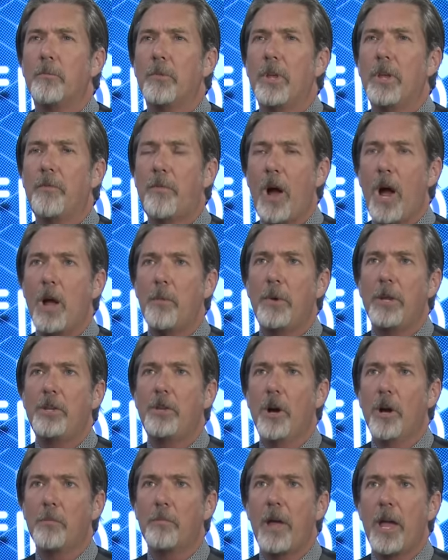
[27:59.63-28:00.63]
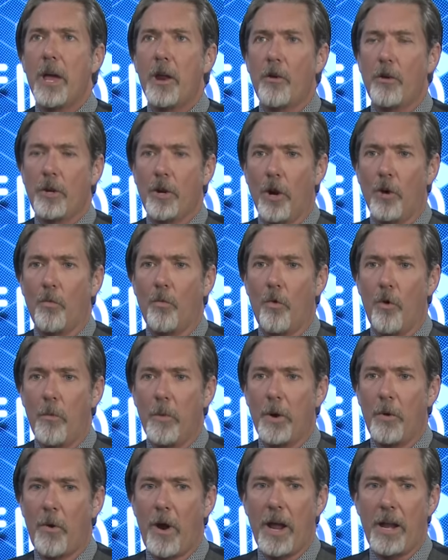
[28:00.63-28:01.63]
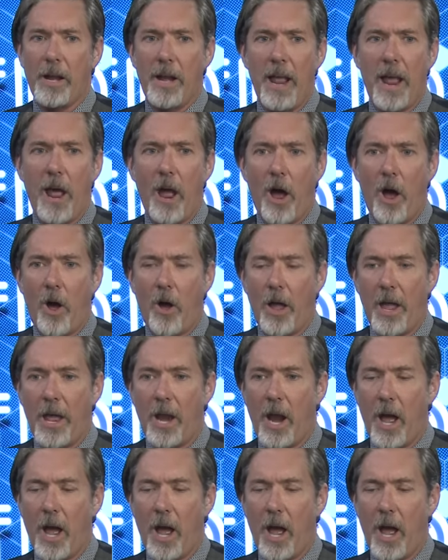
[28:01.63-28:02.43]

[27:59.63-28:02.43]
if I'm a young man or young woman right now, and